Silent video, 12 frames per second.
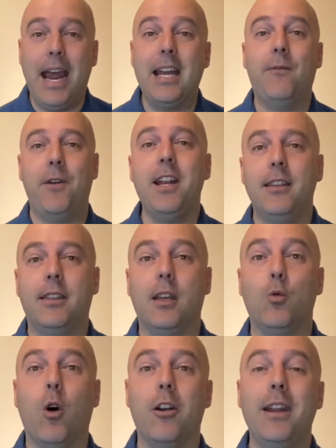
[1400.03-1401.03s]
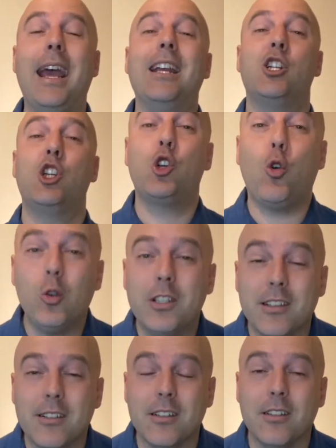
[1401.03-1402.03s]
And if anything, worry has
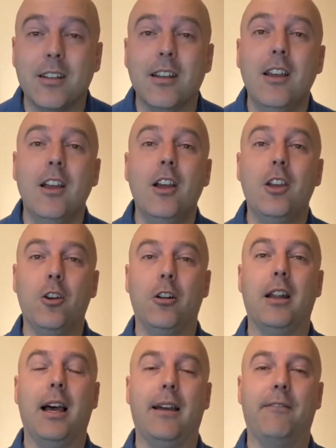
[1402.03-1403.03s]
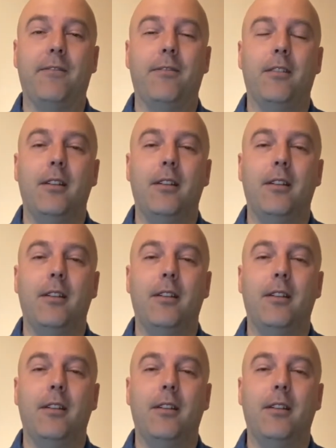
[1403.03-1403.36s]
shortened your life.